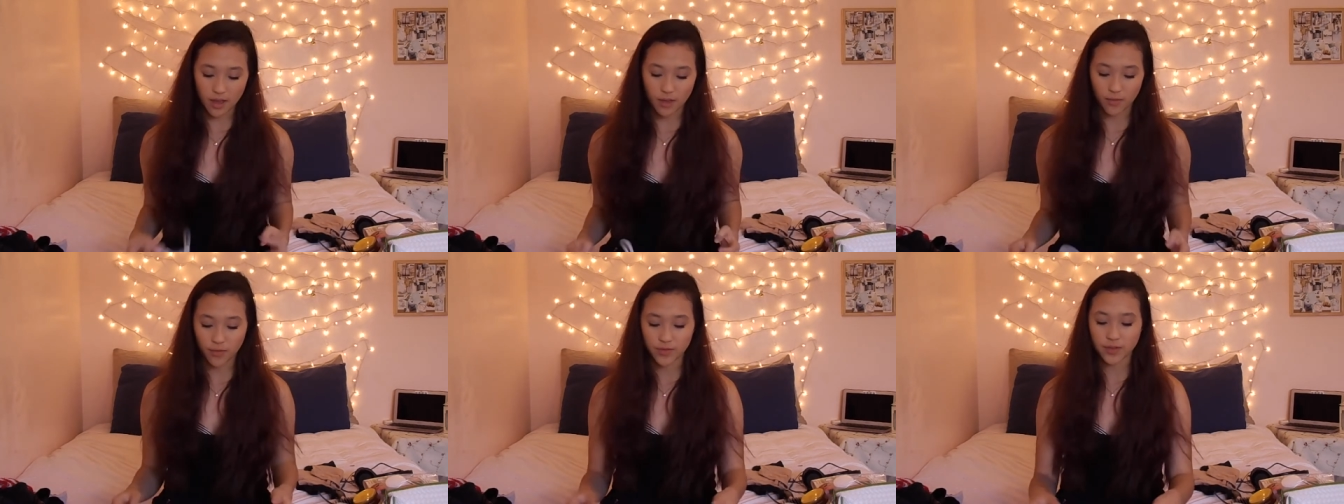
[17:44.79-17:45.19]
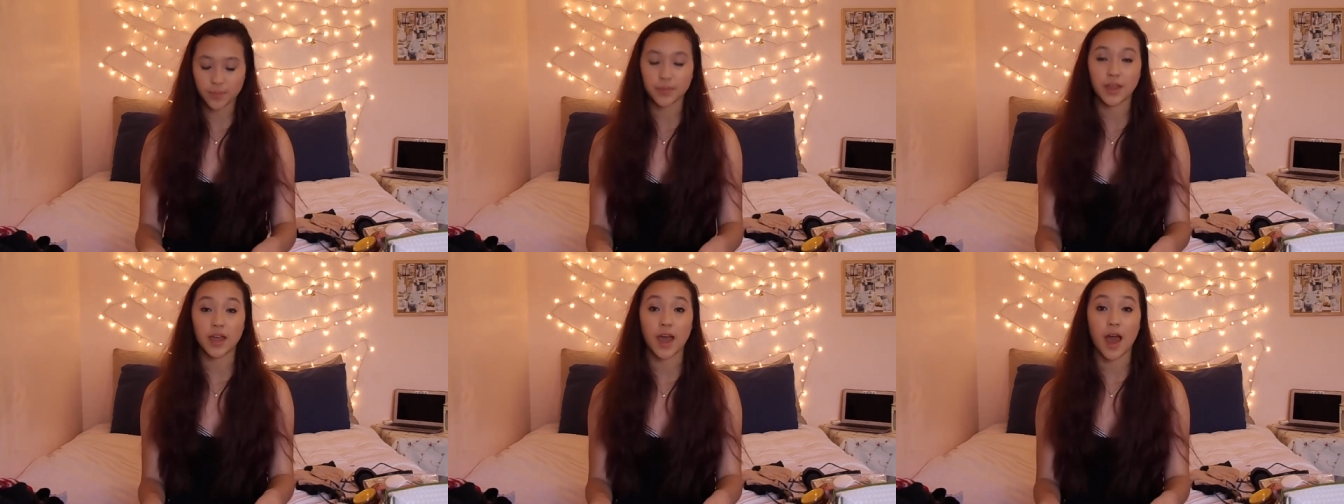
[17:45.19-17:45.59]
If
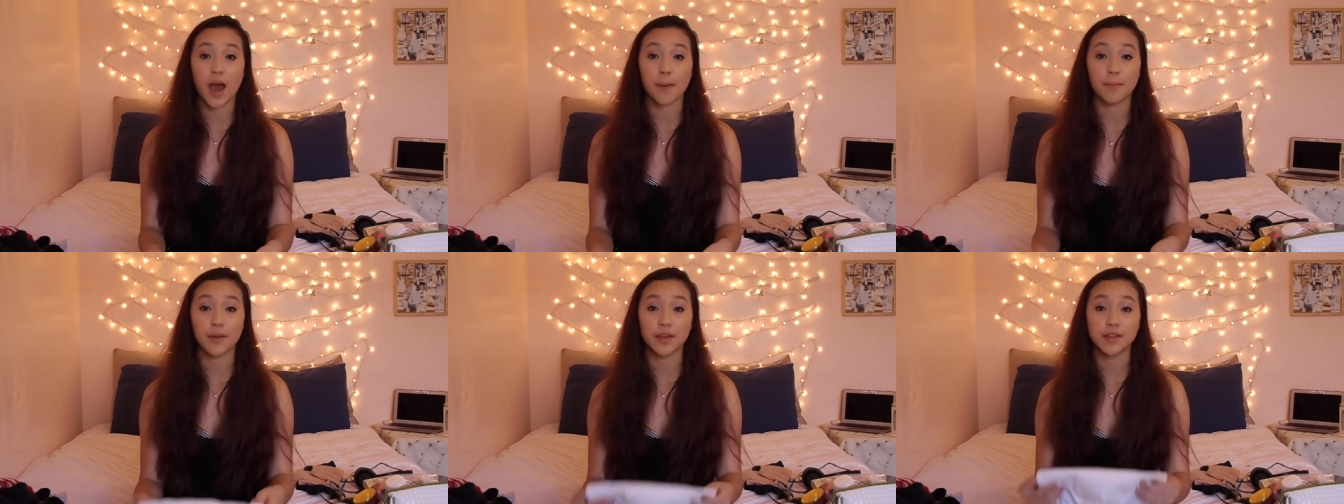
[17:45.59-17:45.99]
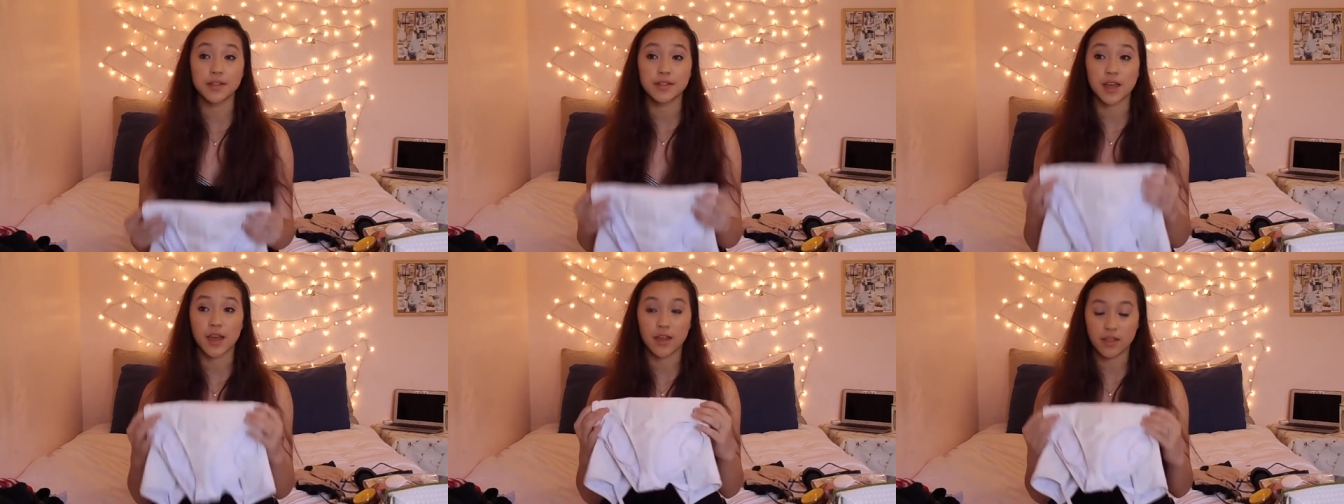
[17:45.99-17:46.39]
something
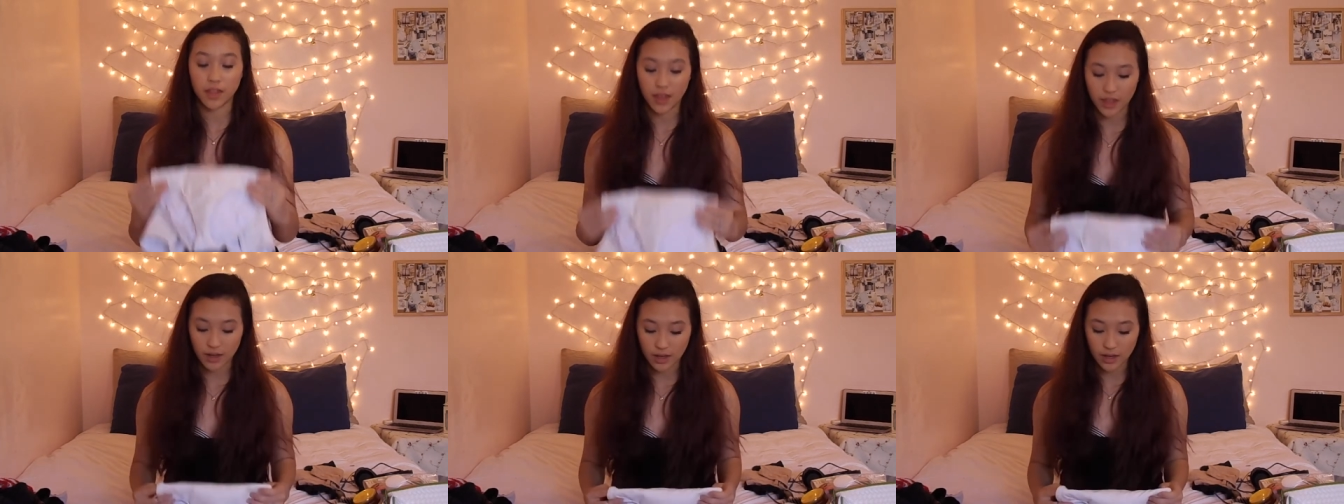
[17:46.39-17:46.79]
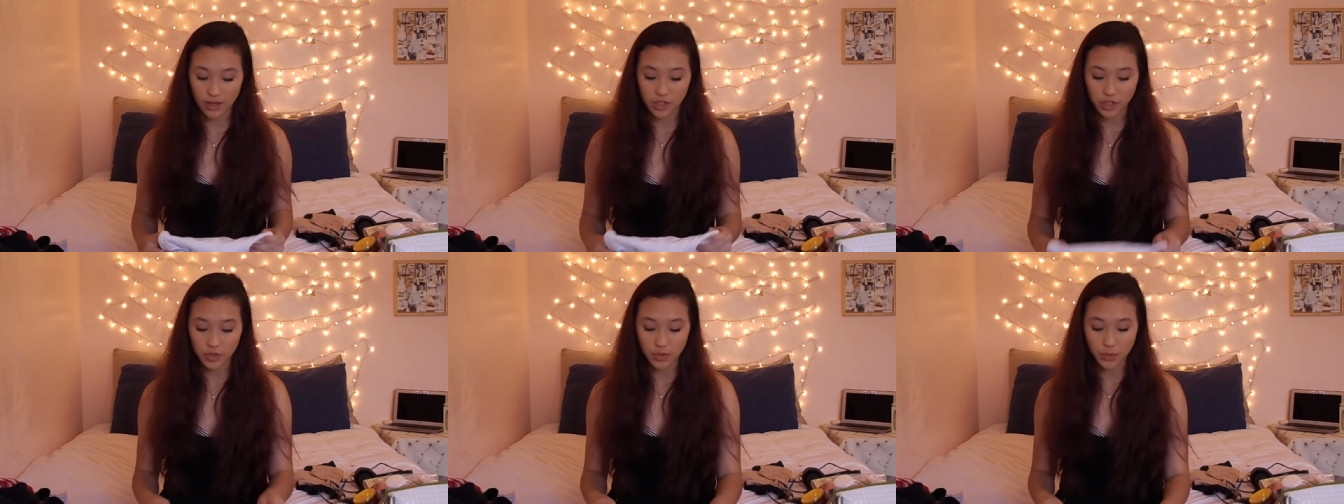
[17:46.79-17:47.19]
happens and they
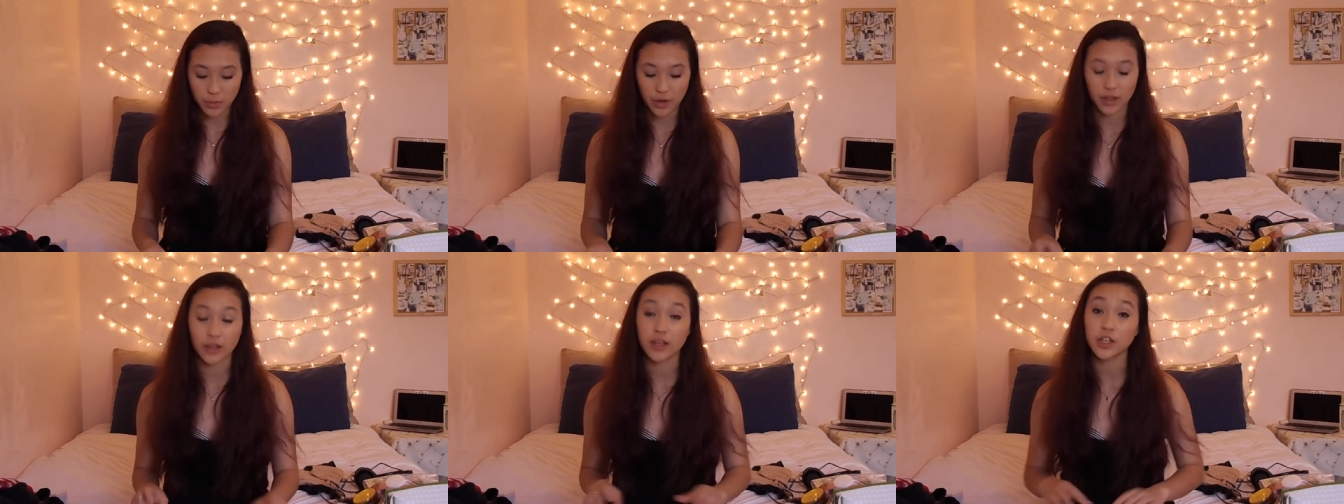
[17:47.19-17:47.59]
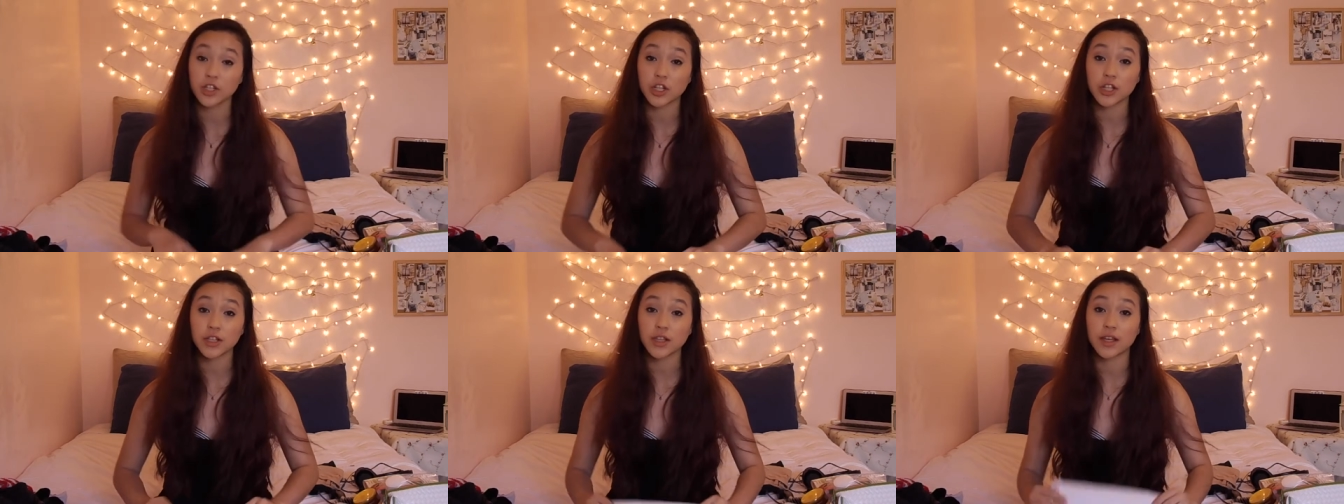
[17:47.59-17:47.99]
need you to wear a
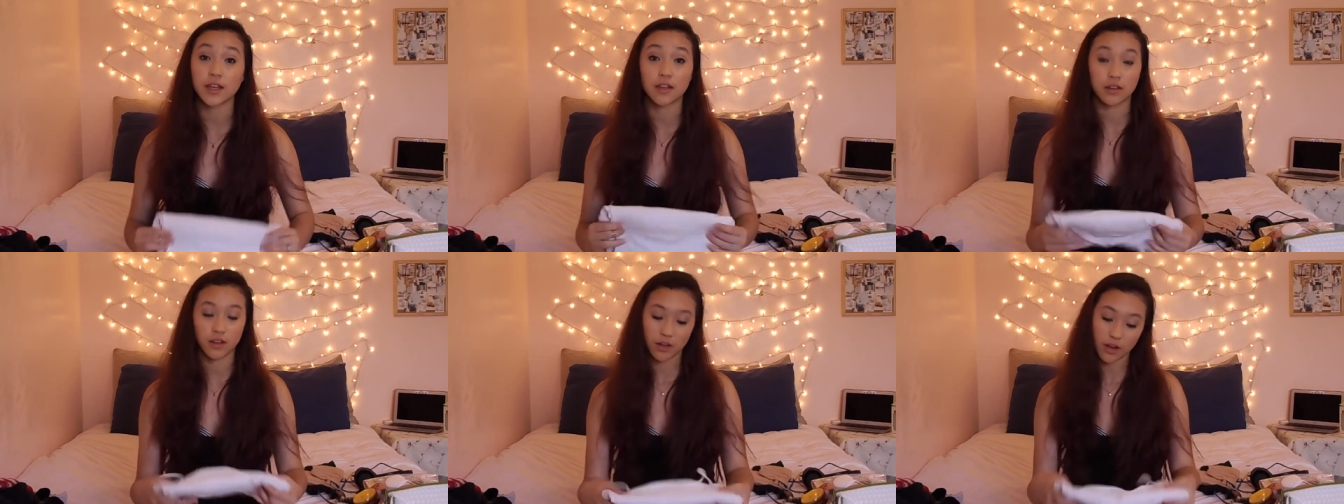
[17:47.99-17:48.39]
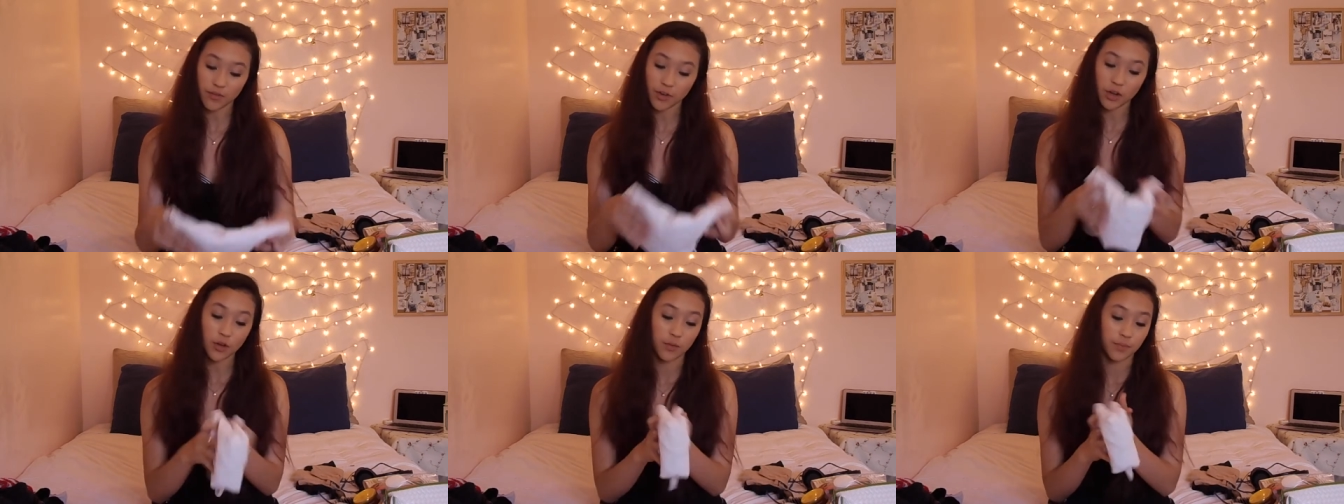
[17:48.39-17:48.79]
leotard, then you
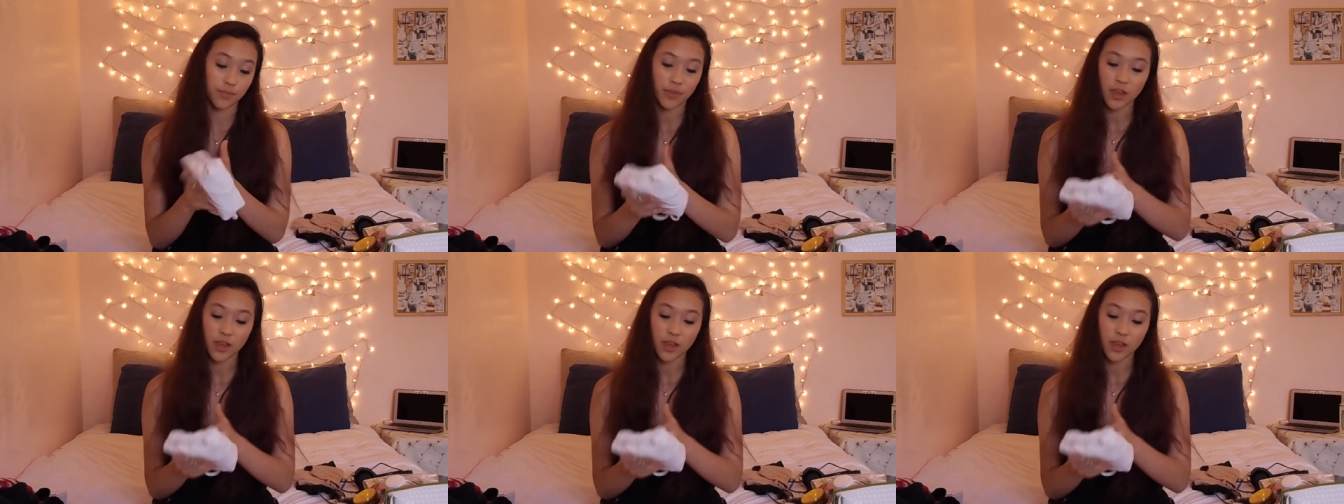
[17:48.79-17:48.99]
never know